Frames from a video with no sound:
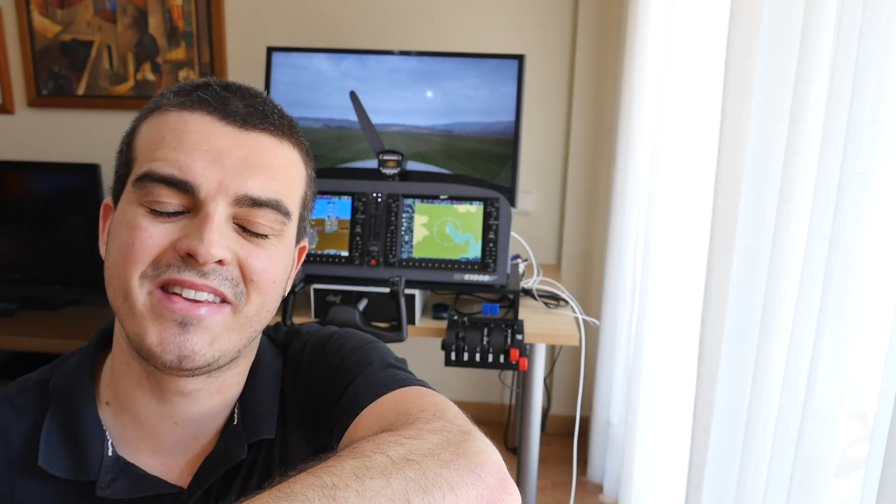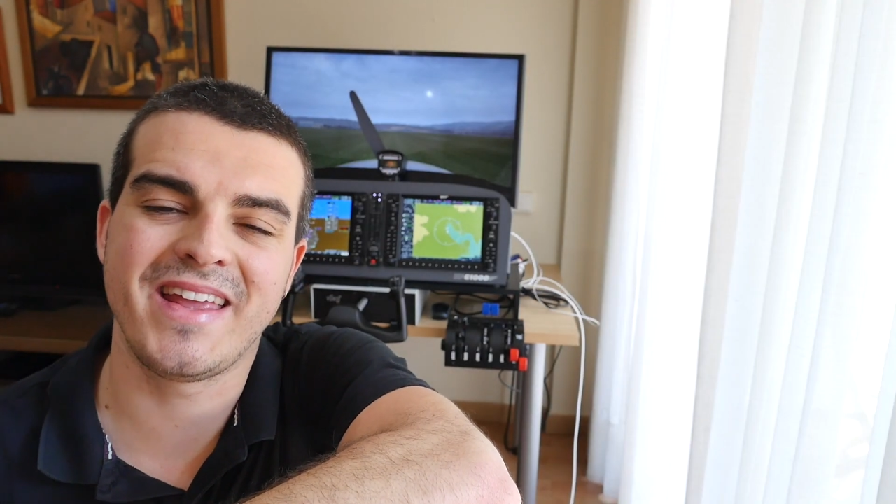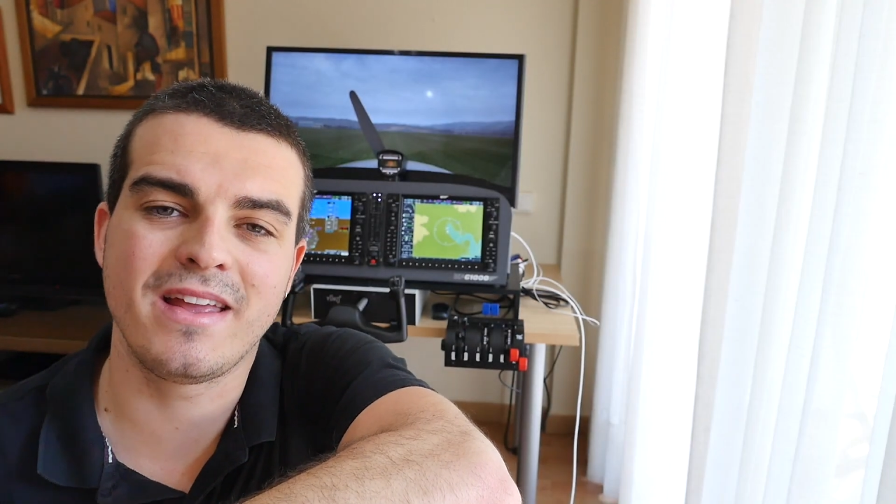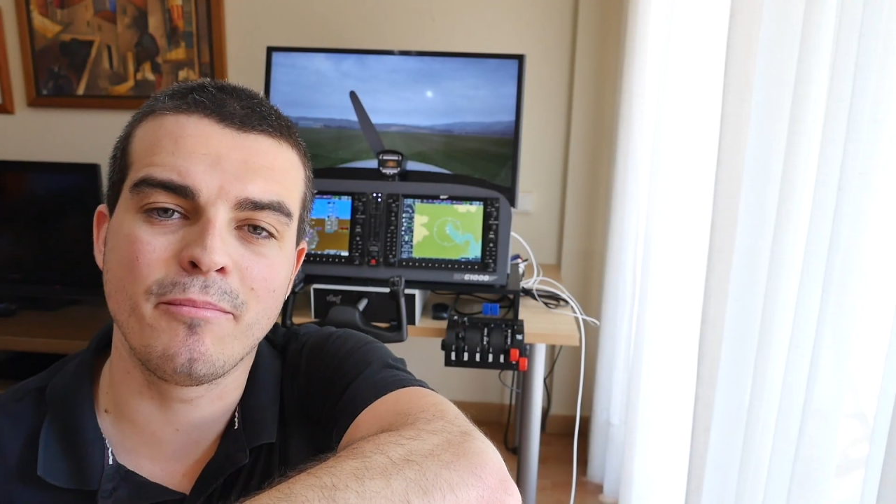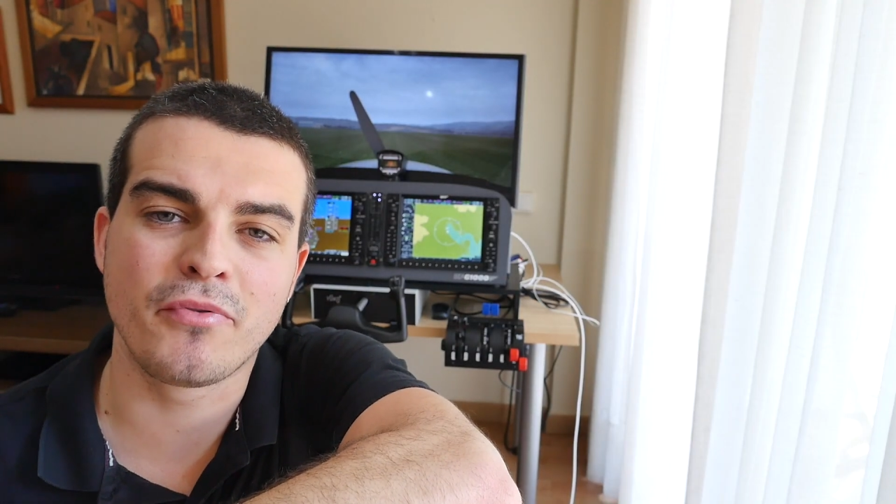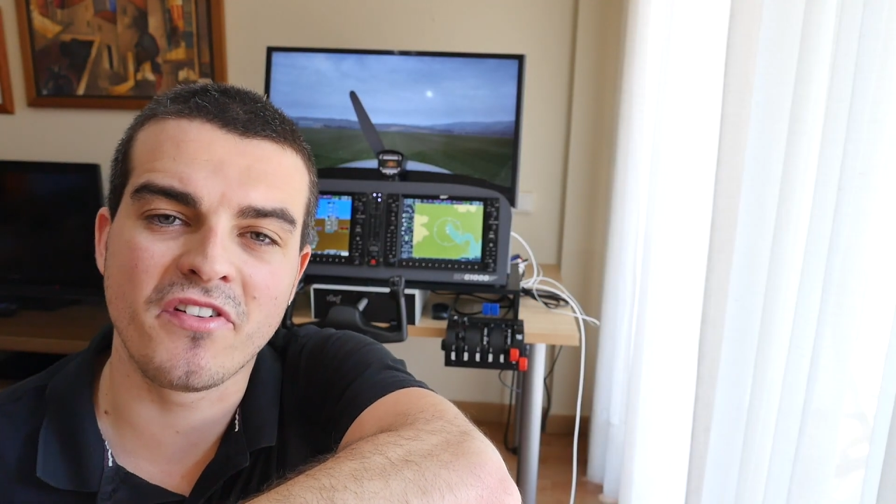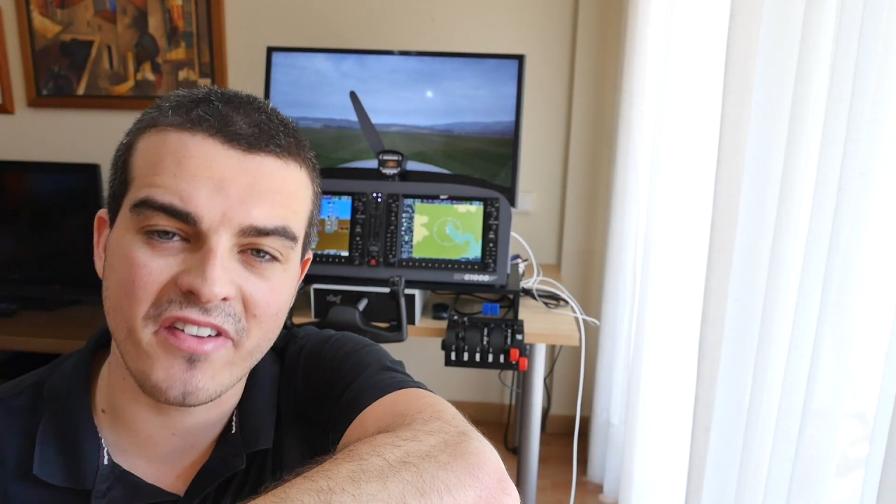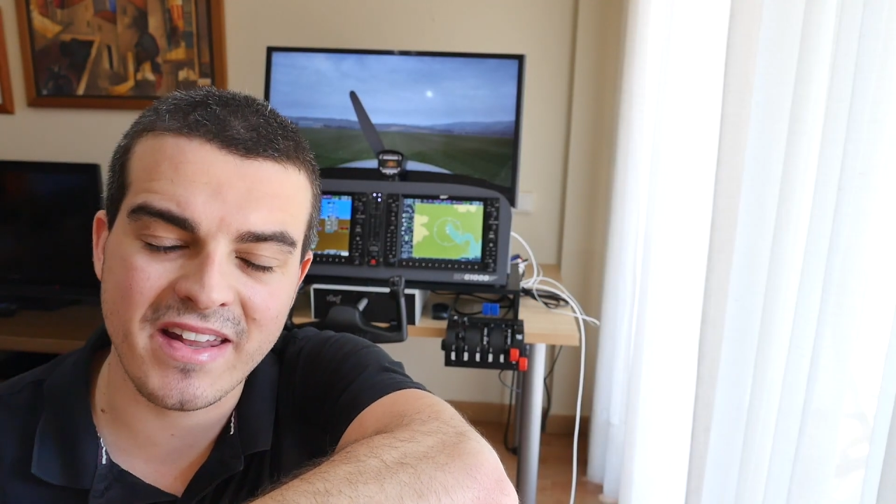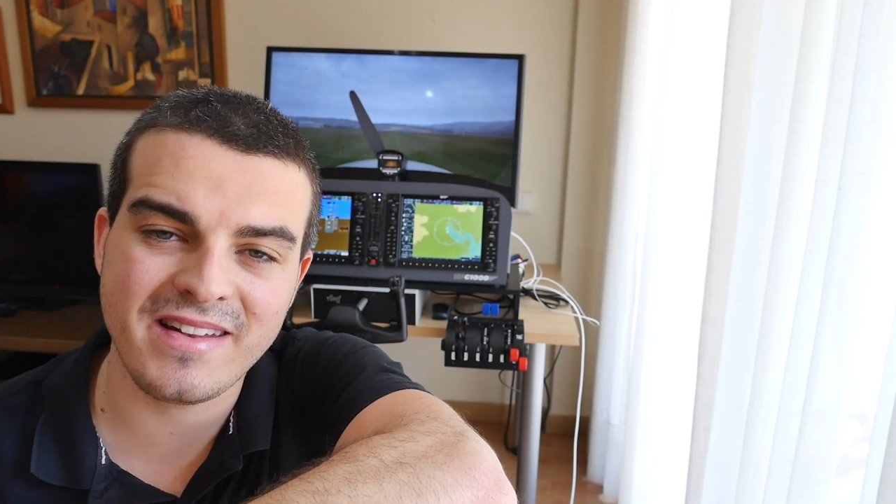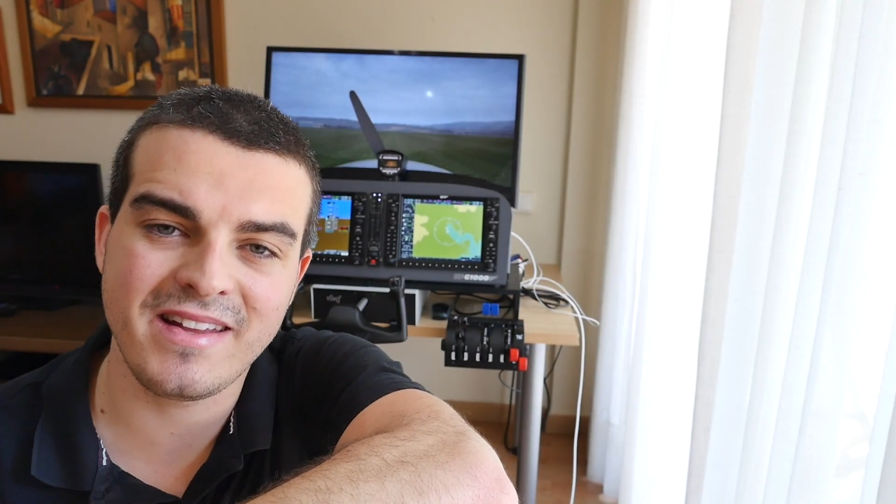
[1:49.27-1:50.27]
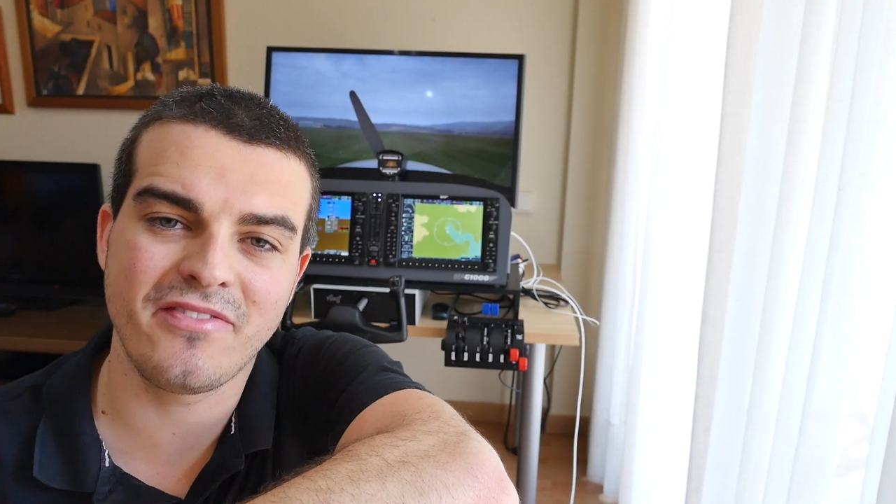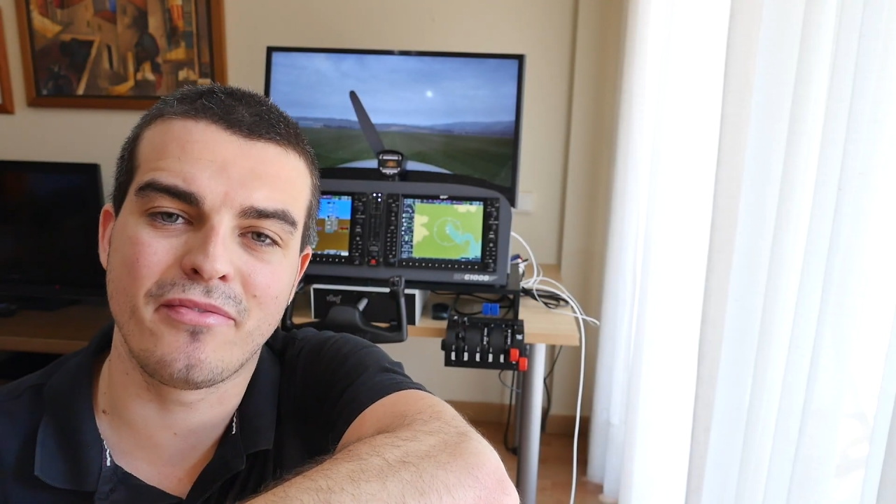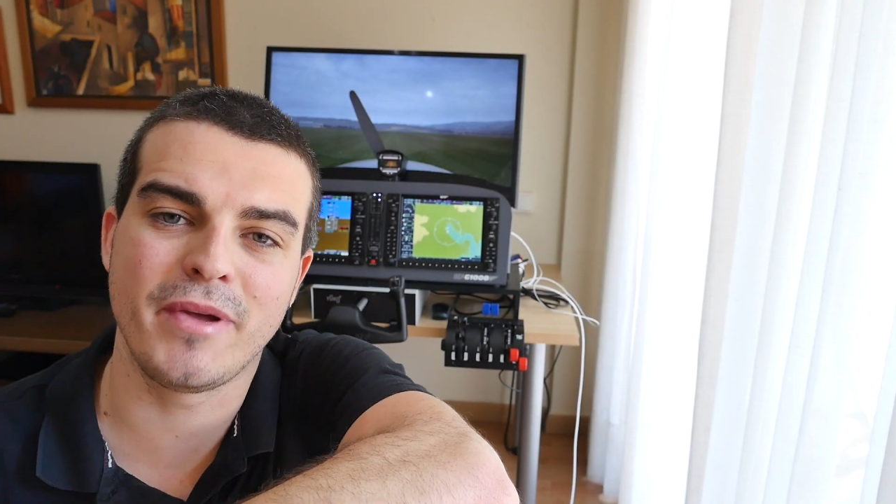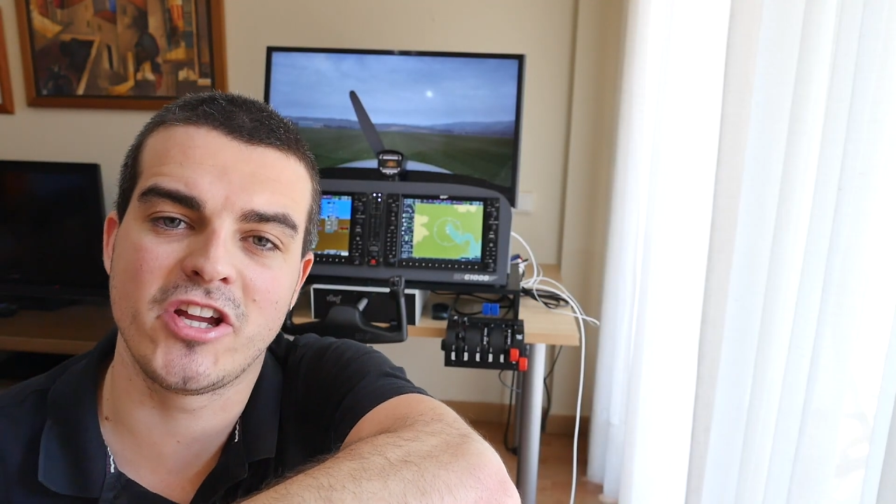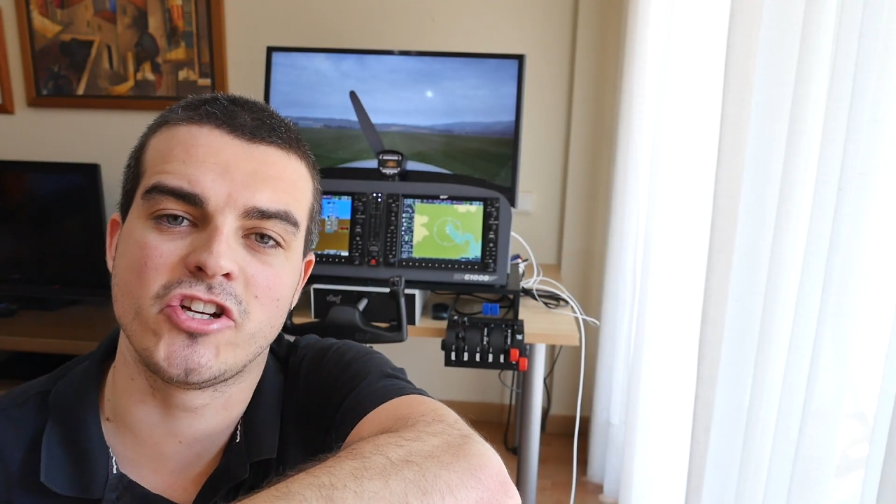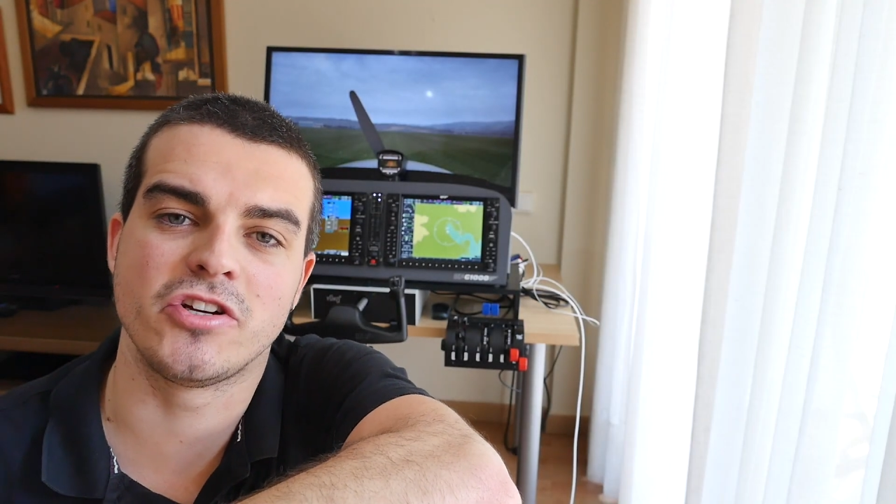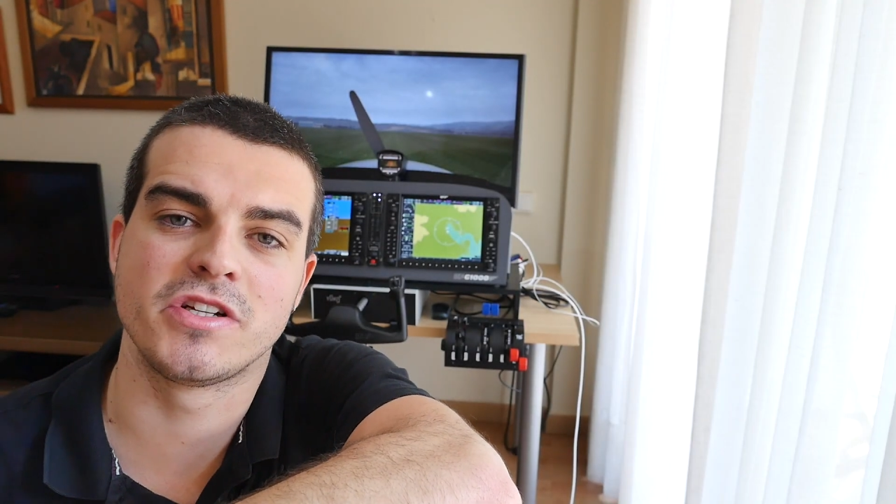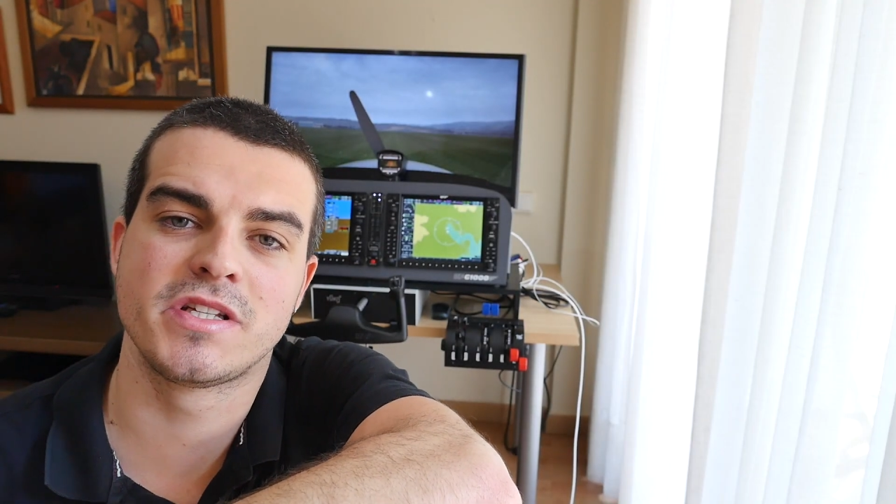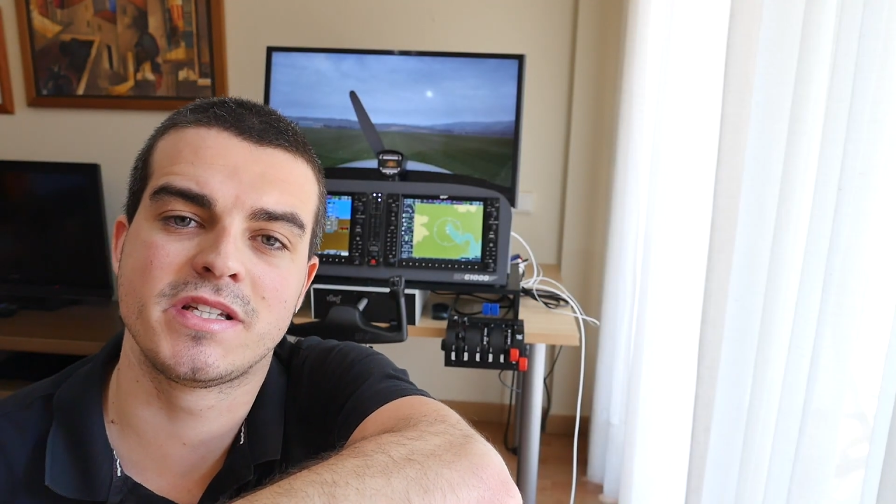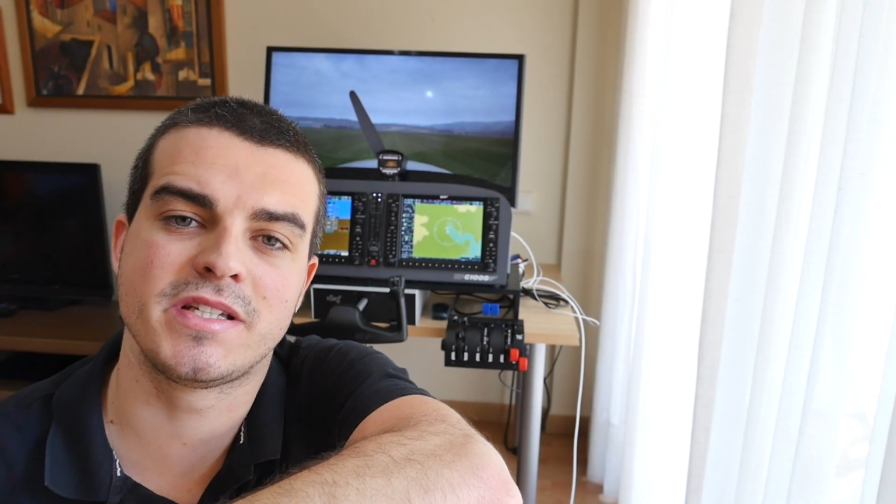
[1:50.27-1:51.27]
taken preventive
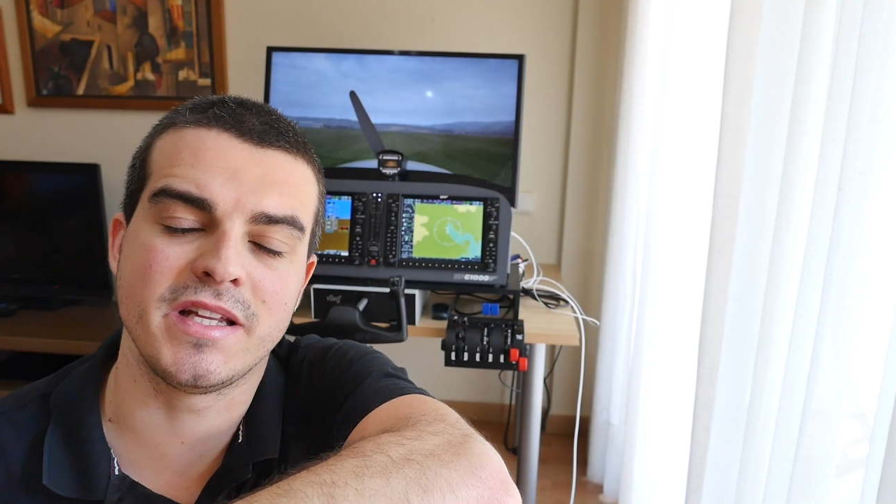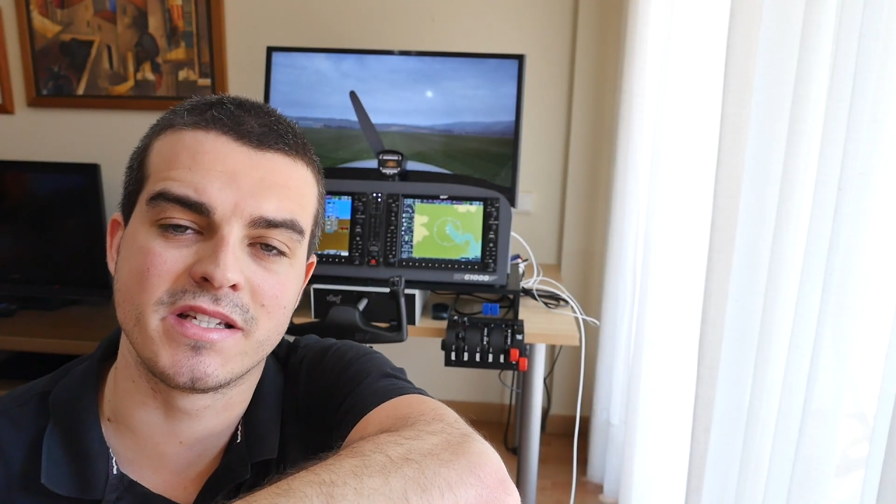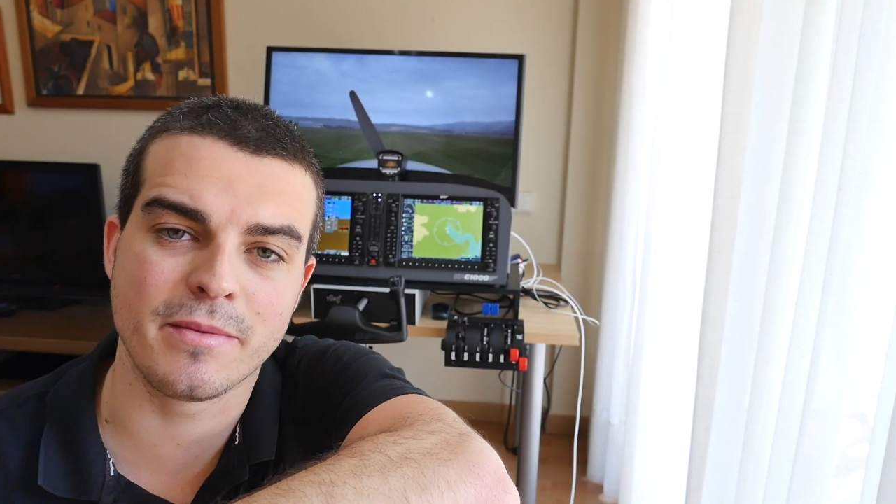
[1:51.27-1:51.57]
measures since